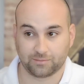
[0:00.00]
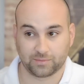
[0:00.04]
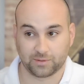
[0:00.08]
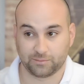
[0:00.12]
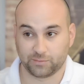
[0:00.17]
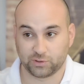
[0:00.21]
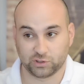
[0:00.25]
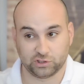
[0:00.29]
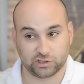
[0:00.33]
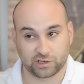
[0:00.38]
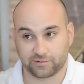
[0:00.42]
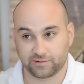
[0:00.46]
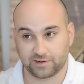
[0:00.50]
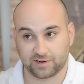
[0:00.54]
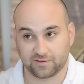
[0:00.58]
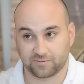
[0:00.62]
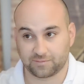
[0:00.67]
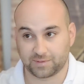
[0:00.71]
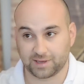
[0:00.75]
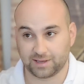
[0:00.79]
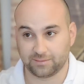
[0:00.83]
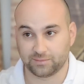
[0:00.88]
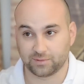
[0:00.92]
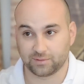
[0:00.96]
The majority
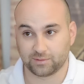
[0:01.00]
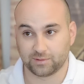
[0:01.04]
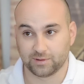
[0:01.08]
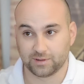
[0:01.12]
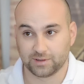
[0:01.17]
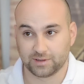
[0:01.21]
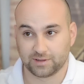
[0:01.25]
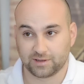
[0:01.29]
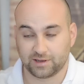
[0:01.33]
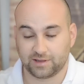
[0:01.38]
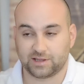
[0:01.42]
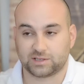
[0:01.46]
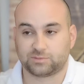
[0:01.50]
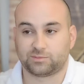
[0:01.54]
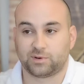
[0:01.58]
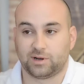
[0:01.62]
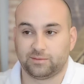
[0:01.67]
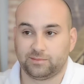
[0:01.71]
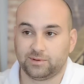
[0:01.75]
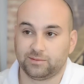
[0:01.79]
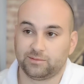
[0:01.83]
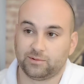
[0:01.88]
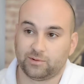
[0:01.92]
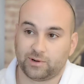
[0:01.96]
of people, and that's
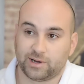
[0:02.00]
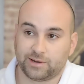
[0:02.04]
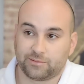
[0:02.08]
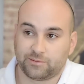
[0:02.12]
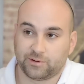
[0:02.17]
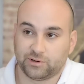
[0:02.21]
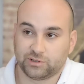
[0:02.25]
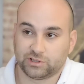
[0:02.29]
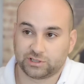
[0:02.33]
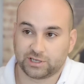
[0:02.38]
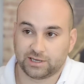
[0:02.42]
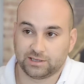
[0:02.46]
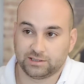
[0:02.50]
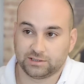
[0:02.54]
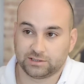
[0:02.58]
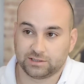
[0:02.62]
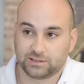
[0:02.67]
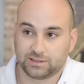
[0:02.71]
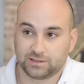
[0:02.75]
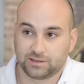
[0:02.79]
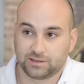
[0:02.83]
probably why it won't change.